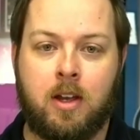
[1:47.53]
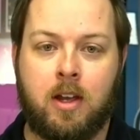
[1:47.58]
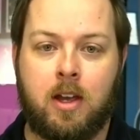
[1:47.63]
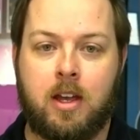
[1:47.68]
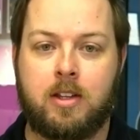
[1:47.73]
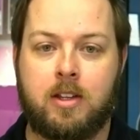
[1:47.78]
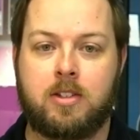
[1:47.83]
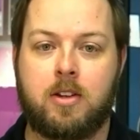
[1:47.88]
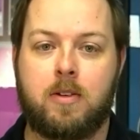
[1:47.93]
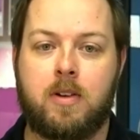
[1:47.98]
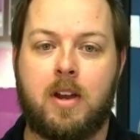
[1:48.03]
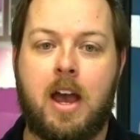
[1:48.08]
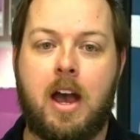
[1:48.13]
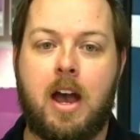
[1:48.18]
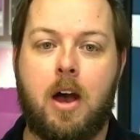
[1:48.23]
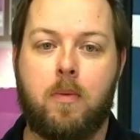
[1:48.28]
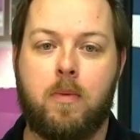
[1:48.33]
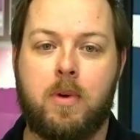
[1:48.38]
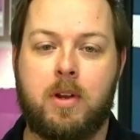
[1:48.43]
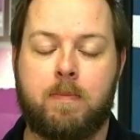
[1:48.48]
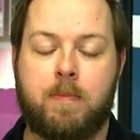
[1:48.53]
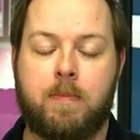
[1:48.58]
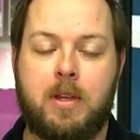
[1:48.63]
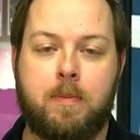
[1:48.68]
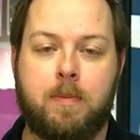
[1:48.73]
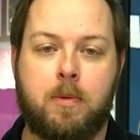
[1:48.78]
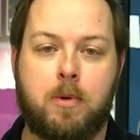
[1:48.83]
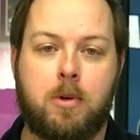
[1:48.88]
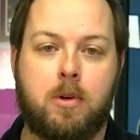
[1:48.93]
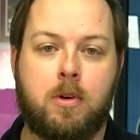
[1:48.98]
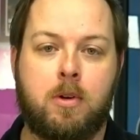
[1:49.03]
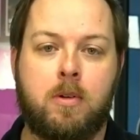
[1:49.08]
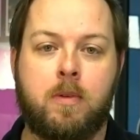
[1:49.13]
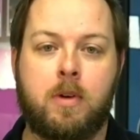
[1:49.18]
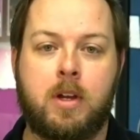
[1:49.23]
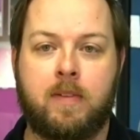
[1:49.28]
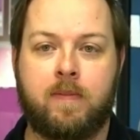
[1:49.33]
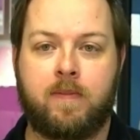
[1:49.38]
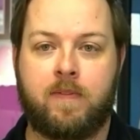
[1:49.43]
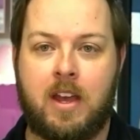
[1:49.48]
And so now when people
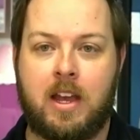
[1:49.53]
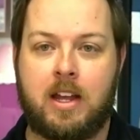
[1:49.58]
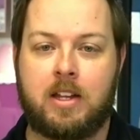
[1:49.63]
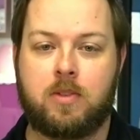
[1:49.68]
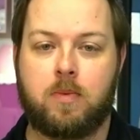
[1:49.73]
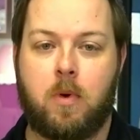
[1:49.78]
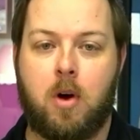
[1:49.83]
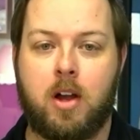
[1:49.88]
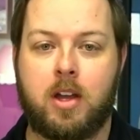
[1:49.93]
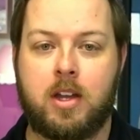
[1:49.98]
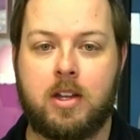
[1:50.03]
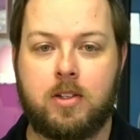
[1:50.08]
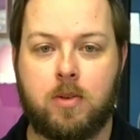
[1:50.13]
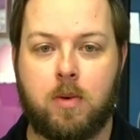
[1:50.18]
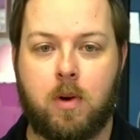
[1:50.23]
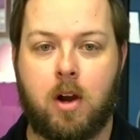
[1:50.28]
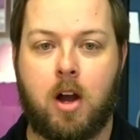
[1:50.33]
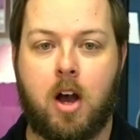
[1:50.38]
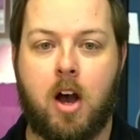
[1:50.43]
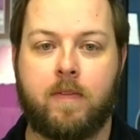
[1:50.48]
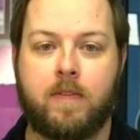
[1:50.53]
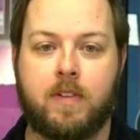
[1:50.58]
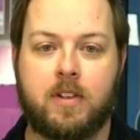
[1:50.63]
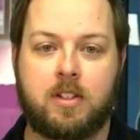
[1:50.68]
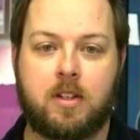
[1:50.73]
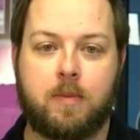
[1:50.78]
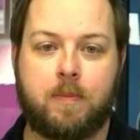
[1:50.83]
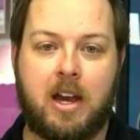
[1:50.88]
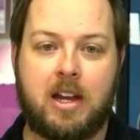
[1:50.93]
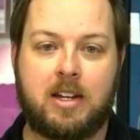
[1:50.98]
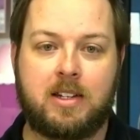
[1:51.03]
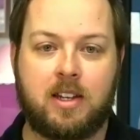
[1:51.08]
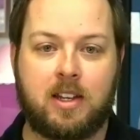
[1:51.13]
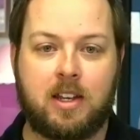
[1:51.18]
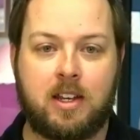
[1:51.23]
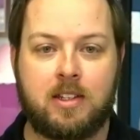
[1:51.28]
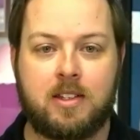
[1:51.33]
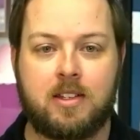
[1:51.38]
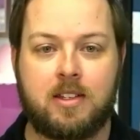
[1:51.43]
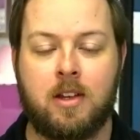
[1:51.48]
and fans walk into our office to buy
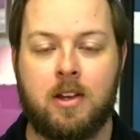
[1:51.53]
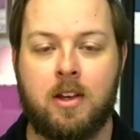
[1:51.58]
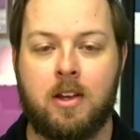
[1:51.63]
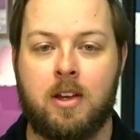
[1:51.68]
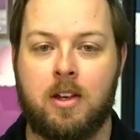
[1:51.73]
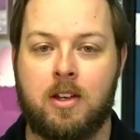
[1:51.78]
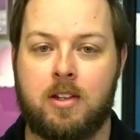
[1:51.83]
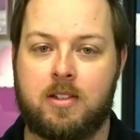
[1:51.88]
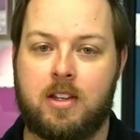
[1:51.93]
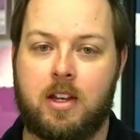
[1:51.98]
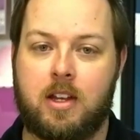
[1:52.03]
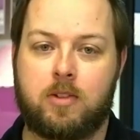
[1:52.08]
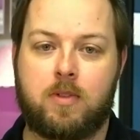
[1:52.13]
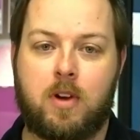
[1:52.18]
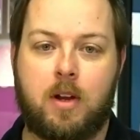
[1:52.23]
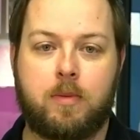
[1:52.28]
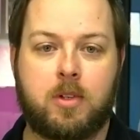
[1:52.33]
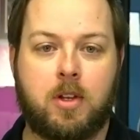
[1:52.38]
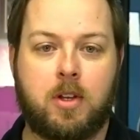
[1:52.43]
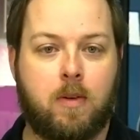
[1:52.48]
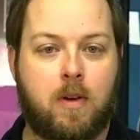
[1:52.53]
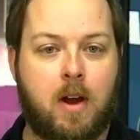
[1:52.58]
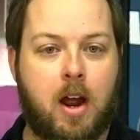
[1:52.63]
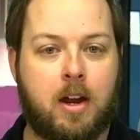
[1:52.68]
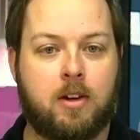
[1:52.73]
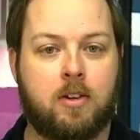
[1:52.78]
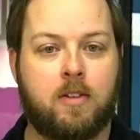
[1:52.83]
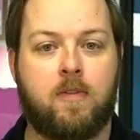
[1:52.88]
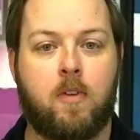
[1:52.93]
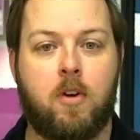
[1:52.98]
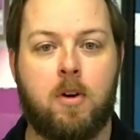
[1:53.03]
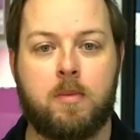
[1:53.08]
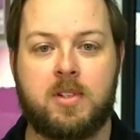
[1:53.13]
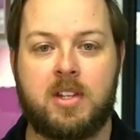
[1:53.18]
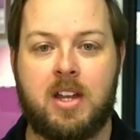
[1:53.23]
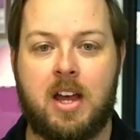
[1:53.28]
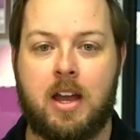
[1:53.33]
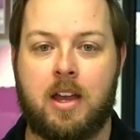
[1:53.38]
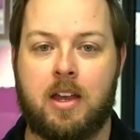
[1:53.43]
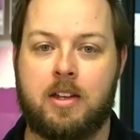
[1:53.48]
tickets, sales reps go right into
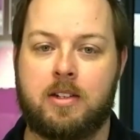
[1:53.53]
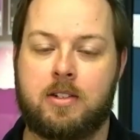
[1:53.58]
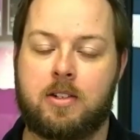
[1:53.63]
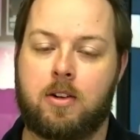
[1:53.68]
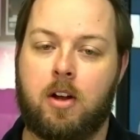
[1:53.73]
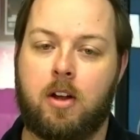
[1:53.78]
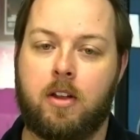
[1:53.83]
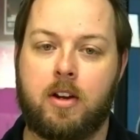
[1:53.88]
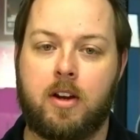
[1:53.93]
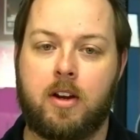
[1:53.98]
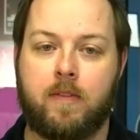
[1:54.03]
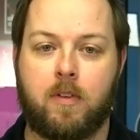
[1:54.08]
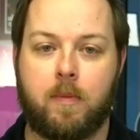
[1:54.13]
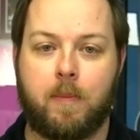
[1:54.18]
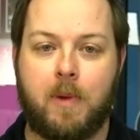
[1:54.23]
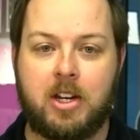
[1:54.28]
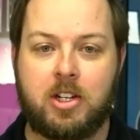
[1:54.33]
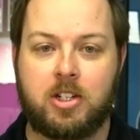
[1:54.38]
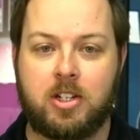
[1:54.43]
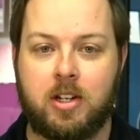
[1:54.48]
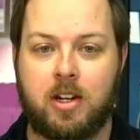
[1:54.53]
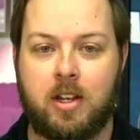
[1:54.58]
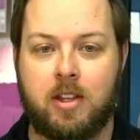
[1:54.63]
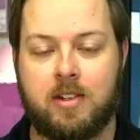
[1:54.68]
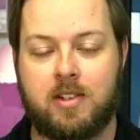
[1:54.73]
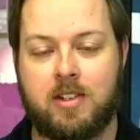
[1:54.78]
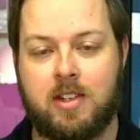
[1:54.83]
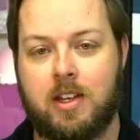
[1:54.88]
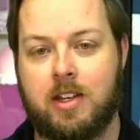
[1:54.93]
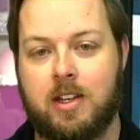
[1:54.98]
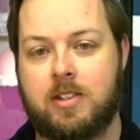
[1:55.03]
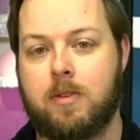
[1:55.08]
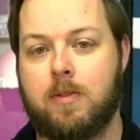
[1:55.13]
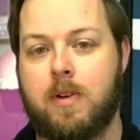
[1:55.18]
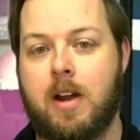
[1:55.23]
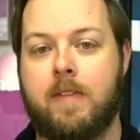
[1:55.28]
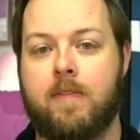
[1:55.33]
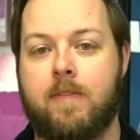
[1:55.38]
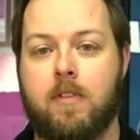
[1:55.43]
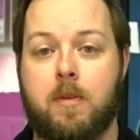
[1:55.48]
FORMSTACK, enter all their information, and the tickets are
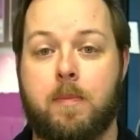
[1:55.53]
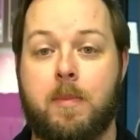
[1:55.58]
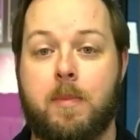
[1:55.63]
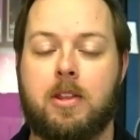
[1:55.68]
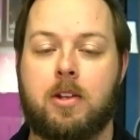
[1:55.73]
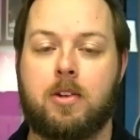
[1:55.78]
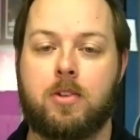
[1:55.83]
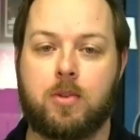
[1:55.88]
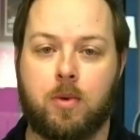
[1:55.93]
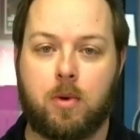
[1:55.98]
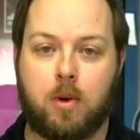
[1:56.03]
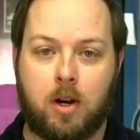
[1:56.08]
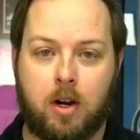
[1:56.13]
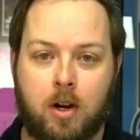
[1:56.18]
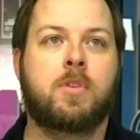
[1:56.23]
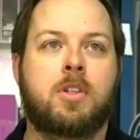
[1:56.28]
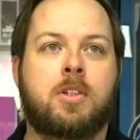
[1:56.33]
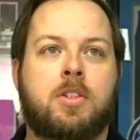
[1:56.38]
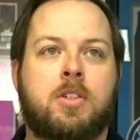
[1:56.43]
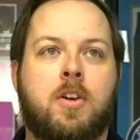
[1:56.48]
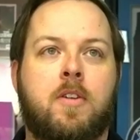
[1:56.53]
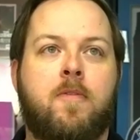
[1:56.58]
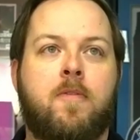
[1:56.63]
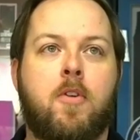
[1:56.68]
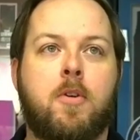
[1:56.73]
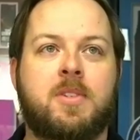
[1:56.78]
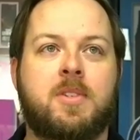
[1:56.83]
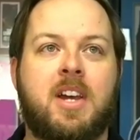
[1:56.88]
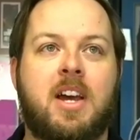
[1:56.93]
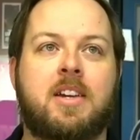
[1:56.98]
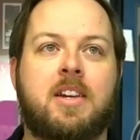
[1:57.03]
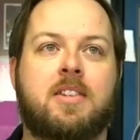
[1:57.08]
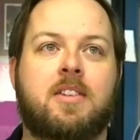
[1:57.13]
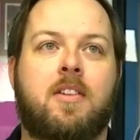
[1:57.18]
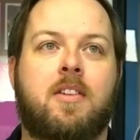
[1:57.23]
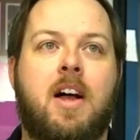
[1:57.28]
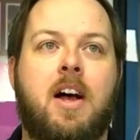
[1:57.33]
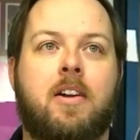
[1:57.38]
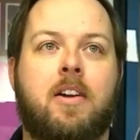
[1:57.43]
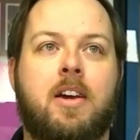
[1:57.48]
ready for them at the door. So FORMSTACK has
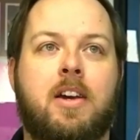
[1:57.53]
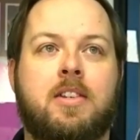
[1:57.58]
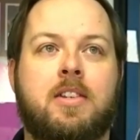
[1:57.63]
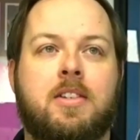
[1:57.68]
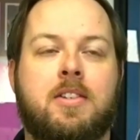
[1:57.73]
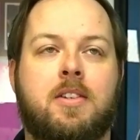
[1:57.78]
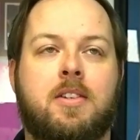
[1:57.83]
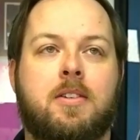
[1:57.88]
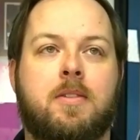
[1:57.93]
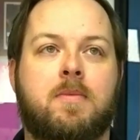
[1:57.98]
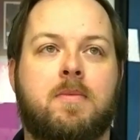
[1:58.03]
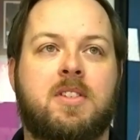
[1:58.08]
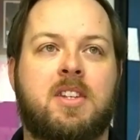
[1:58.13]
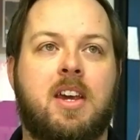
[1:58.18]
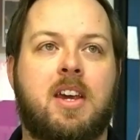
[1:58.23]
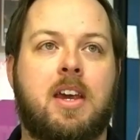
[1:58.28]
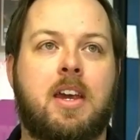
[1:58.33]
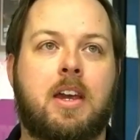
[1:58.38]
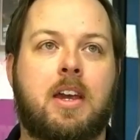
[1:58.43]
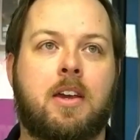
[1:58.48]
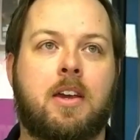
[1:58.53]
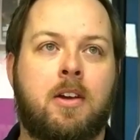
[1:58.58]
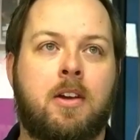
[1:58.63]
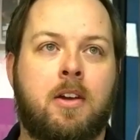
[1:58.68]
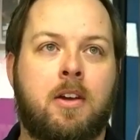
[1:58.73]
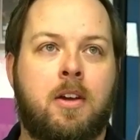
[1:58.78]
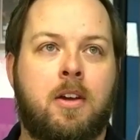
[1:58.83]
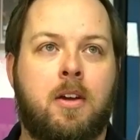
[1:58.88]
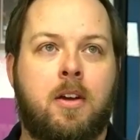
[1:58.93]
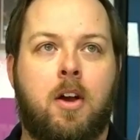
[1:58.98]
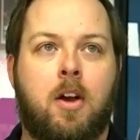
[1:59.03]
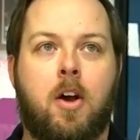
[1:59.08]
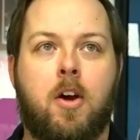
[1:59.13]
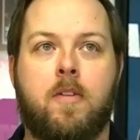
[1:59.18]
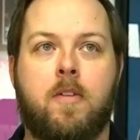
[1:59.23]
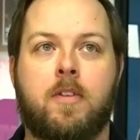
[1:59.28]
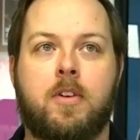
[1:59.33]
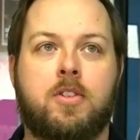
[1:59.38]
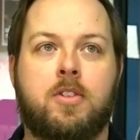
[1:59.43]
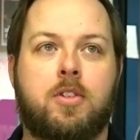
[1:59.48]
allowed us to take
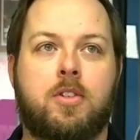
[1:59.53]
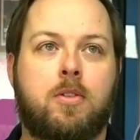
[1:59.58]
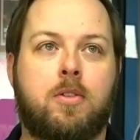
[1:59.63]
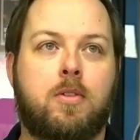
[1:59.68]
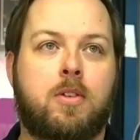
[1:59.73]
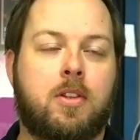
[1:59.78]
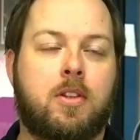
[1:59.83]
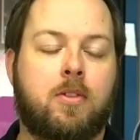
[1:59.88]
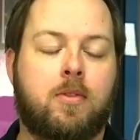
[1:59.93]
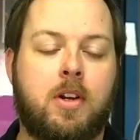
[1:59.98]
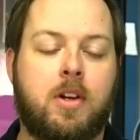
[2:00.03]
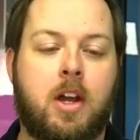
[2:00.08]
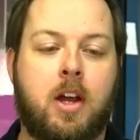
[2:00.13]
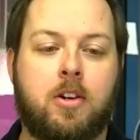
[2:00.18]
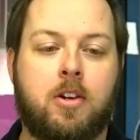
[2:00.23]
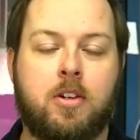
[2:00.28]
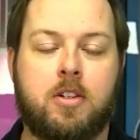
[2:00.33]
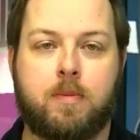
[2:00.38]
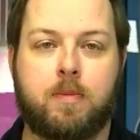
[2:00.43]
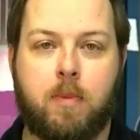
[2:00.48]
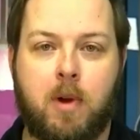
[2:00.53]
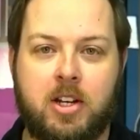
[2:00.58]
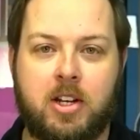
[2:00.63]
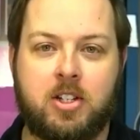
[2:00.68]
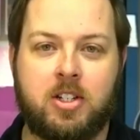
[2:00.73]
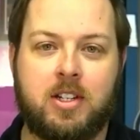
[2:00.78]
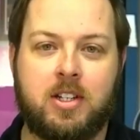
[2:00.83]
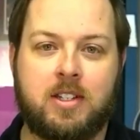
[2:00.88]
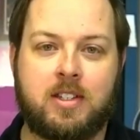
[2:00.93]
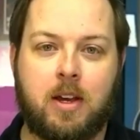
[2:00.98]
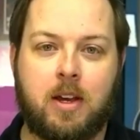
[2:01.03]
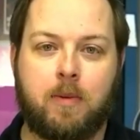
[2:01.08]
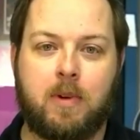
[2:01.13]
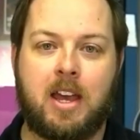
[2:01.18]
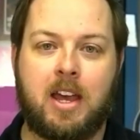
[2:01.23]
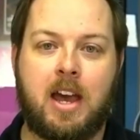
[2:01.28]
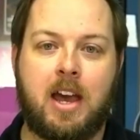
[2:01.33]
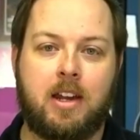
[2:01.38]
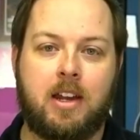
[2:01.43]
over 200 to 300 spreadsheets that we had